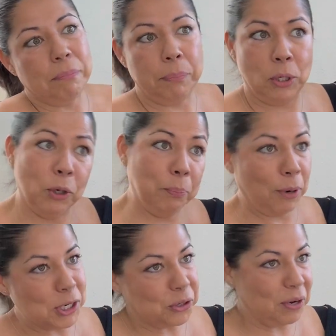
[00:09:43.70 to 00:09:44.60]
peer
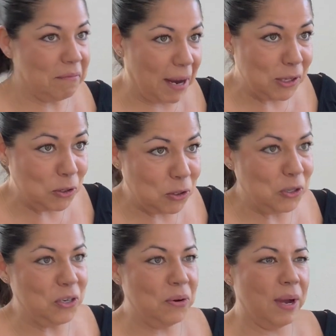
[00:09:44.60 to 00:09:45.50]
pressure invites you
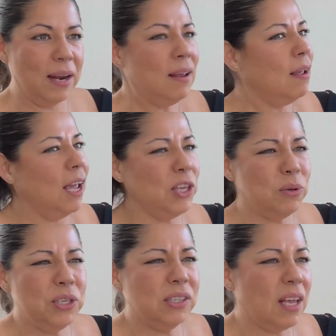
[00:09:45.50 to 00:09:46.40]
to do it, and
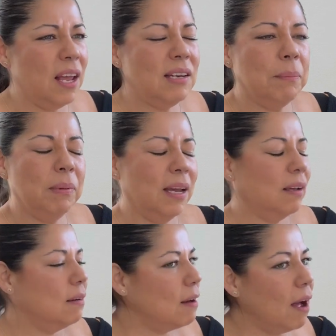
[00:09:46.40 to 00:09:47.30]
you just end up
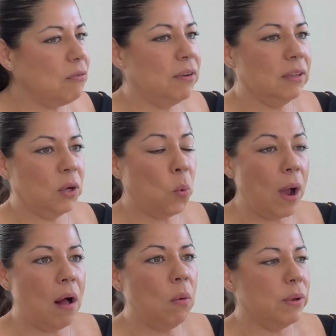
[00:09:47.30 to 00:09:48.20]
like not feeling
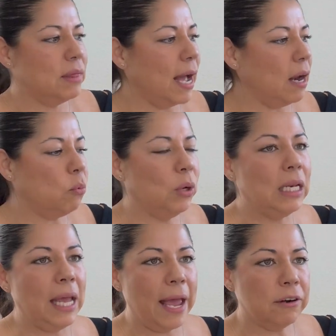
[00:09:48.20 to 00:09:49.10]
well when that
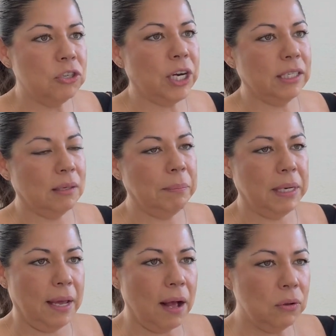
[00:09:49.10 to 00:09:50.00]
really energized
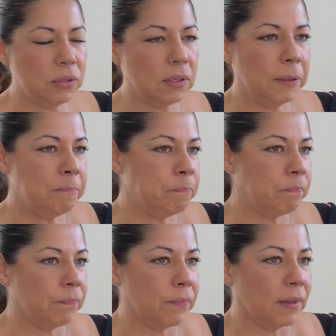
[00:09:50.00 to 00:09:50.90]
somebody else?
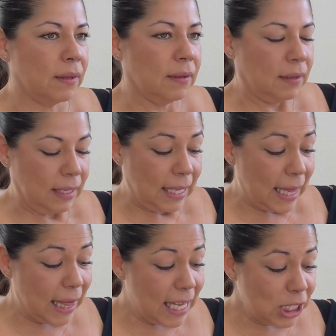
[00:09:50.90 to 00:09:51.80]

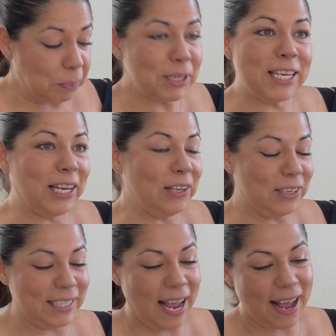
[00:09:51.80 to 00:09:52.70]
This
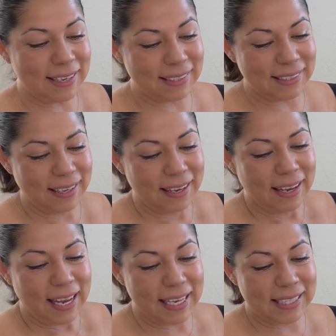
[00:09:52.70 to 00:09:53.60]
particular test
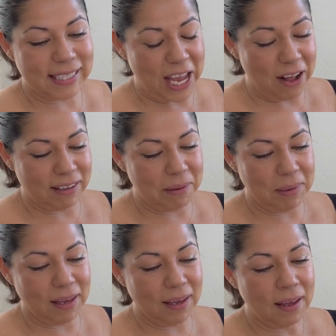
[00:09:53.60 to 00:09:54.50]
is telling
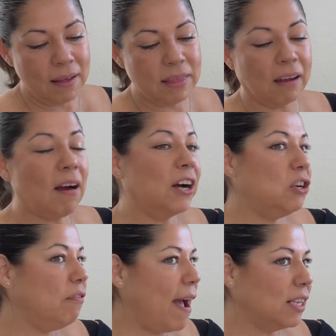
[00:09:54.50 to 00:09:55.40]
me the
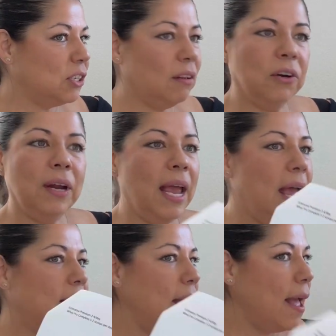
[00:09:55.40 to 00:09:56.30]
cardiovascular
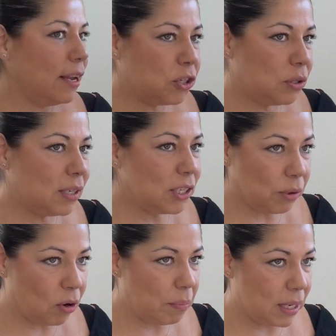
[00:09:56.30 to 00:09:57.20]
and exercise
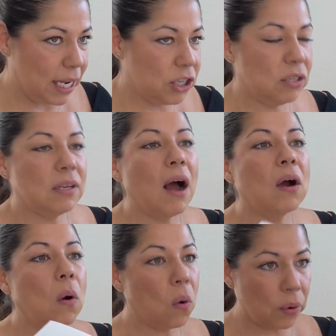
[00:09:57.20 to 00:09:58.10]
recommendations
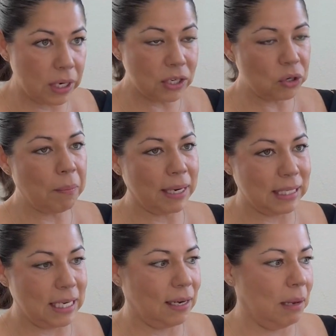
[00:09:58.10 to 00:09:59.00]
according to my
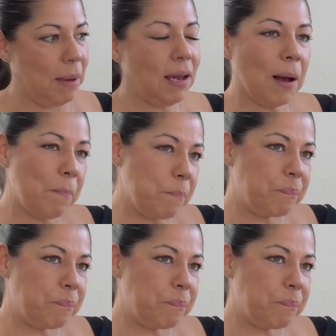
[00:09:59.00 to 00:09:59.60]
DNA makeup.